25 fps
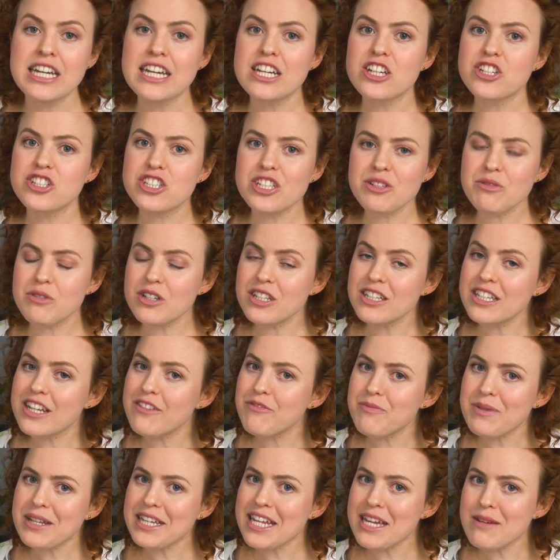she wouldn't
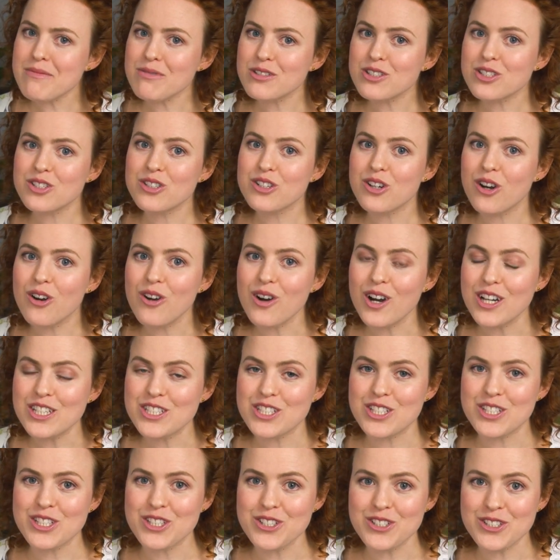have been able to go
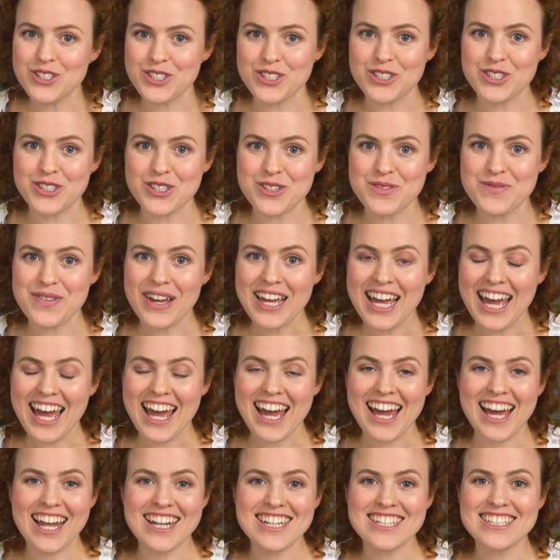onto YouTube
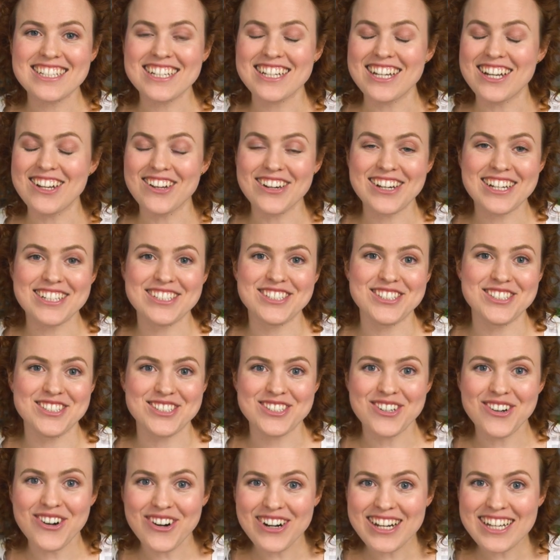and look at tutorials
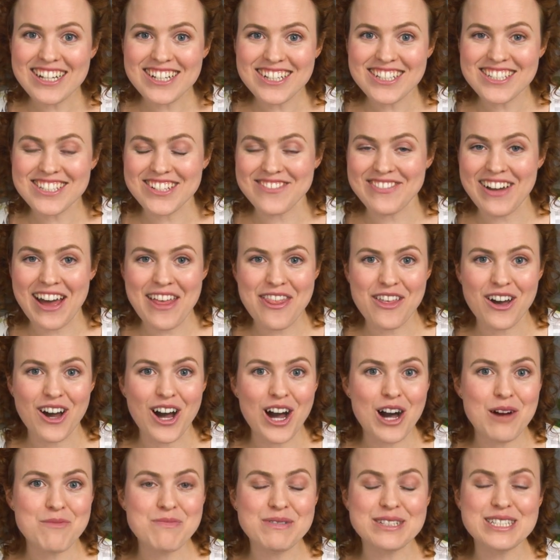tutorials of other
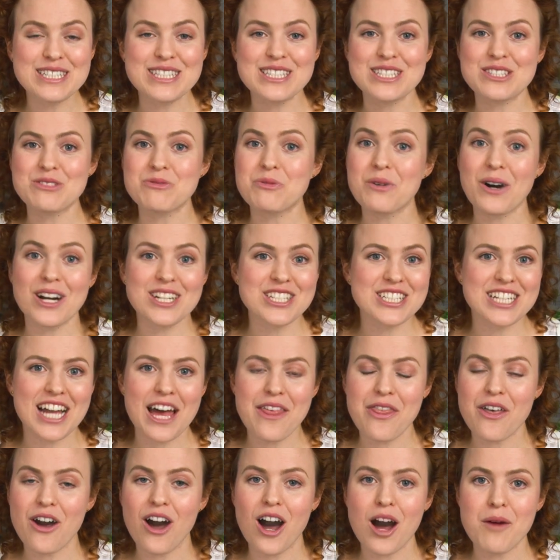harpists, watch
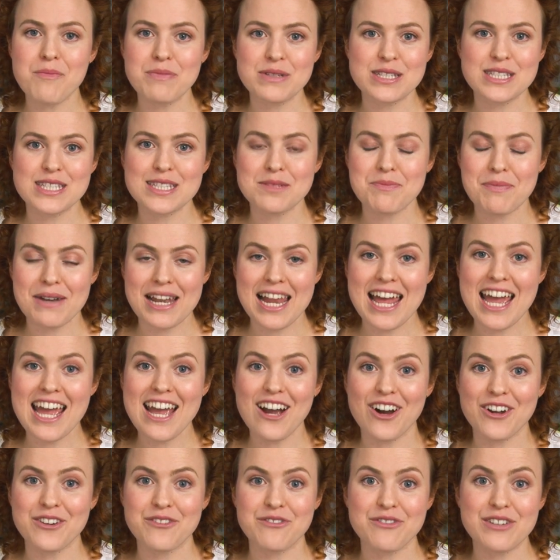other harpists play
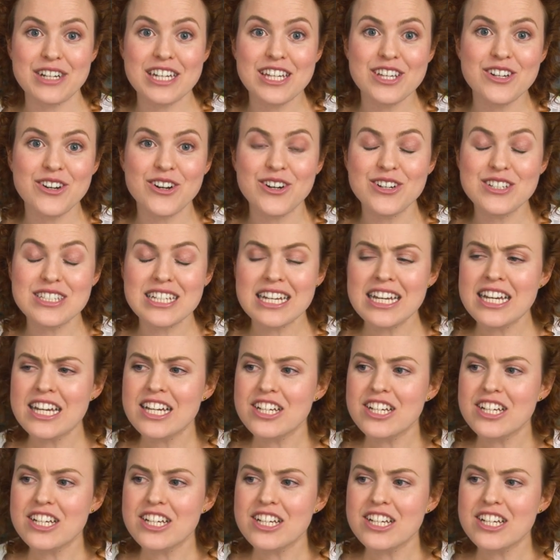on videos.